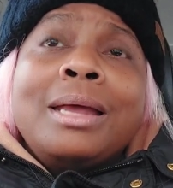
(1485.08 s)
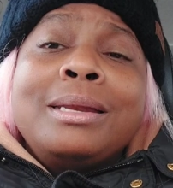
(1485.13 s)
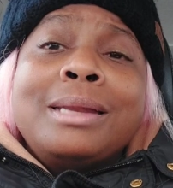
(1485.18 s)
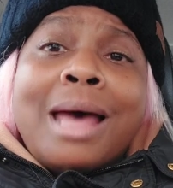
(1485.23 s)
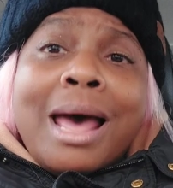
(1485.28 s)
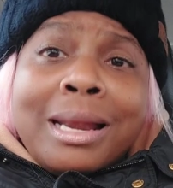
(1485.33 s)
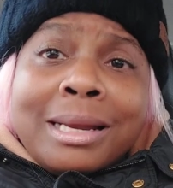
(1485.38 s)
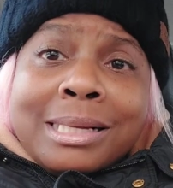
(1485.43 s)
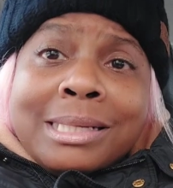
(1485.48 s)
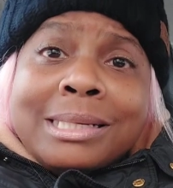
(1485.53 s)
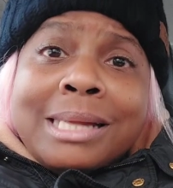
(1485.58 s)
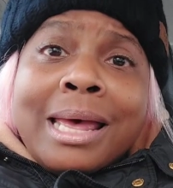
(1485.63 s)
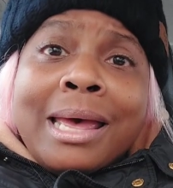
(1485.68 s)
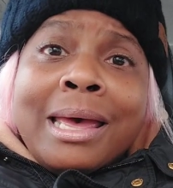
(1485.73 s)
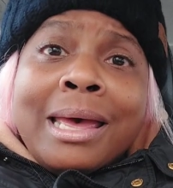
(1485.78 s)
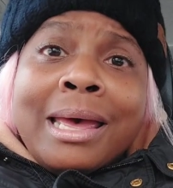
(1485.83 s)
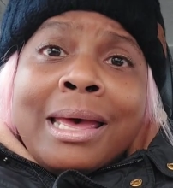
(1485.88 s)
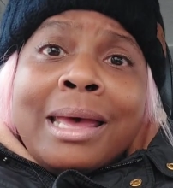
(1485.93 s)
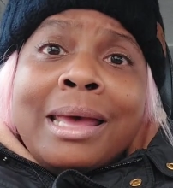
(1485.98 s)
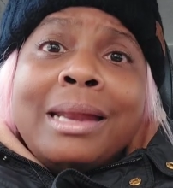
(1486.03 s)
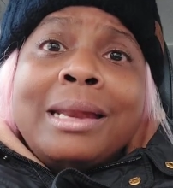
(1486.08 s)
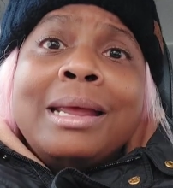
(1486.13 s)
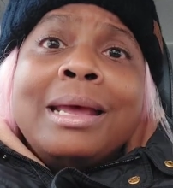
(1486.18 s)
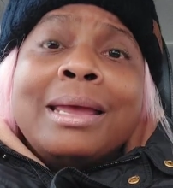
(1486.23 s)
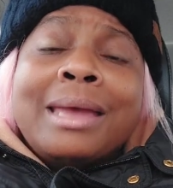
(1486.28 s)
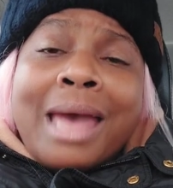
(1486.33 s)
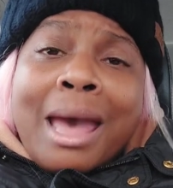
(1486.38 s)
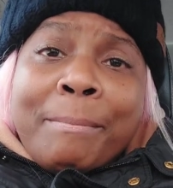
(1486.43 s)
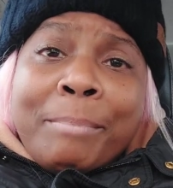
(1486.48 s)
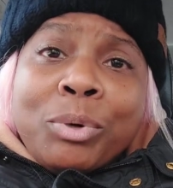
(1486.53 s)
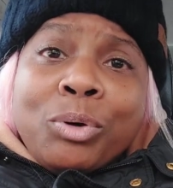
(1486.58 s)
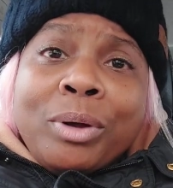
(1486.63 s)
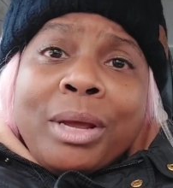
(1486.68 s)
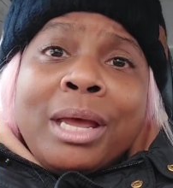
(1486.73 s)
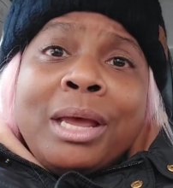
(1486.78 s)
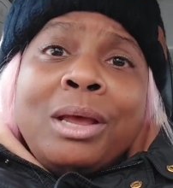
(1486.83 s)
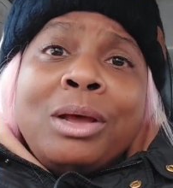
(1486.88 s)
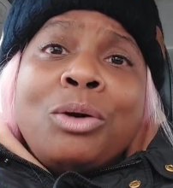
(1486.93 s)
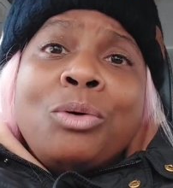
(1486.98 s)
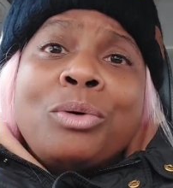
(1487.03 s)
dollar sign capital
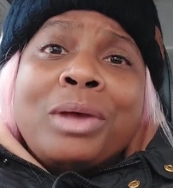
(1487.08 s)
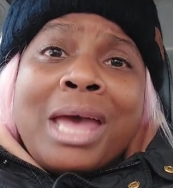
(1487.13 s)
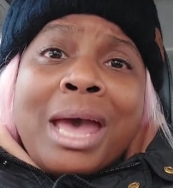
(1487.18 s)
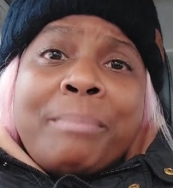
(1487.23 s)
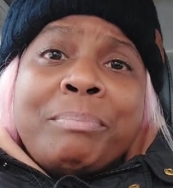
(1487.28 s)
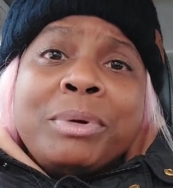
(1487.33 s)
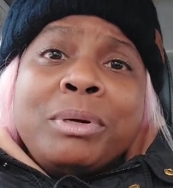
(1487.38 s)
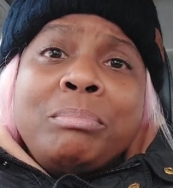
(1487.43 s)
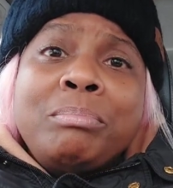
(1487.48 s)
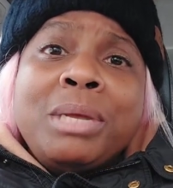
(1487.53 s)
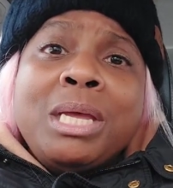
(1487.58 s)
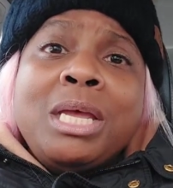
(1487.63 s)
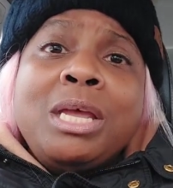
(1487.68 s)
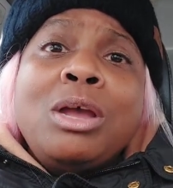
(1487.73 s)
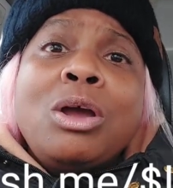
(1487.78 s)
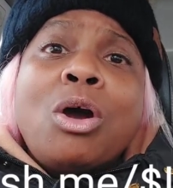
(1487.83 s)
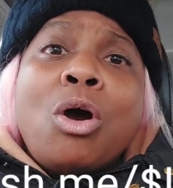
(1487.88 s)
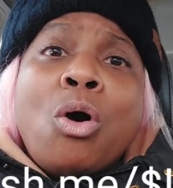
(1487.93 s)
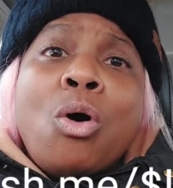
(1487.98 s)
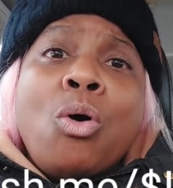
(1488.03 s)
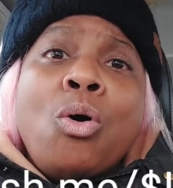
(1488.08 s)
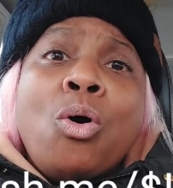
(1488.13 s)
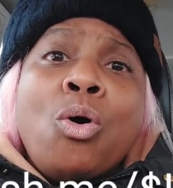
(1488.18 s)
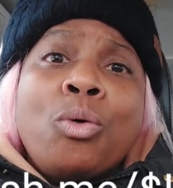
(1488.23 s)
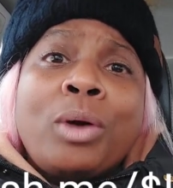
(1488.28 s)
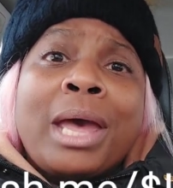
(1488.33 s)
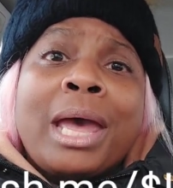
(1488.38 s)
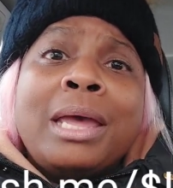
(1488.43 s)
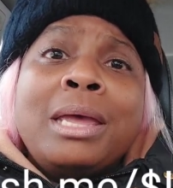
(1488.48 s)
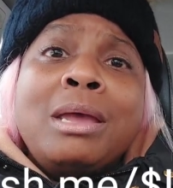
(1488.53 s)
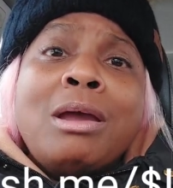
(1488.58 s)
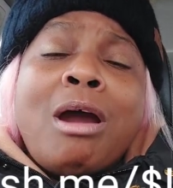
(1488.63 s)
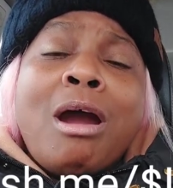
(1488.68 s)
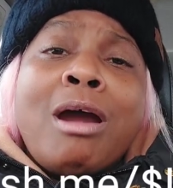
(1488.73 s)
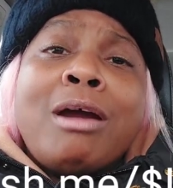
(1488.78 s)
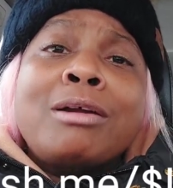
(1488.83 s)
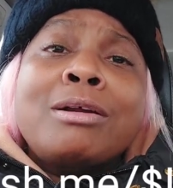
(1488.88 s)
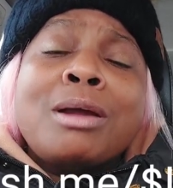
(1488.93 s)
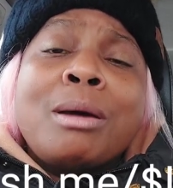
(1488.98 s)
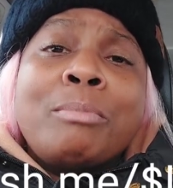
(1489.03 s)
L capital B O O K E
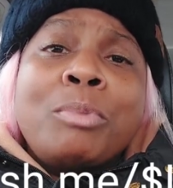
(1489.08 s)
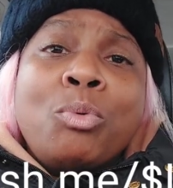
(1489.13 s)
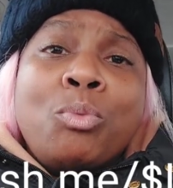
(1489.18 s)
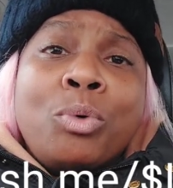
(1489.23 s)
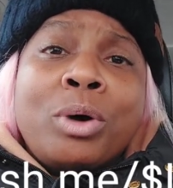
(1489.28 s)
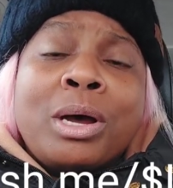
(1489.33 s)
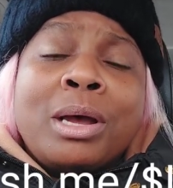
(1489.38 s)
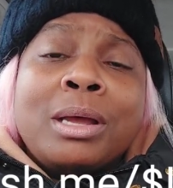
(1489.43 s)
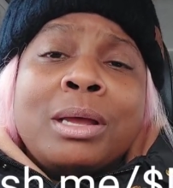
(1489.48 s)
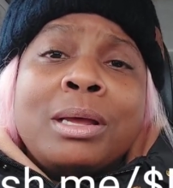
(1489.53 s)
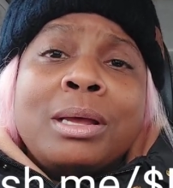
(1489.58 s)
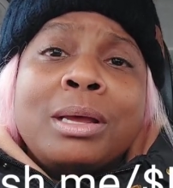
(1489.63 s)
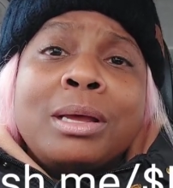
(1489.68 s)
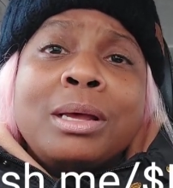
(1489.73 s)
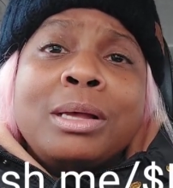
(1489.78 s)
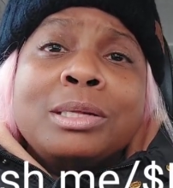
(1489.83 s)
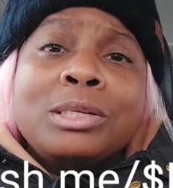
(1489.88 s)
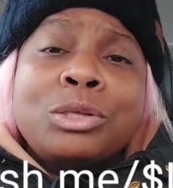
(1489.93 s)
R number one.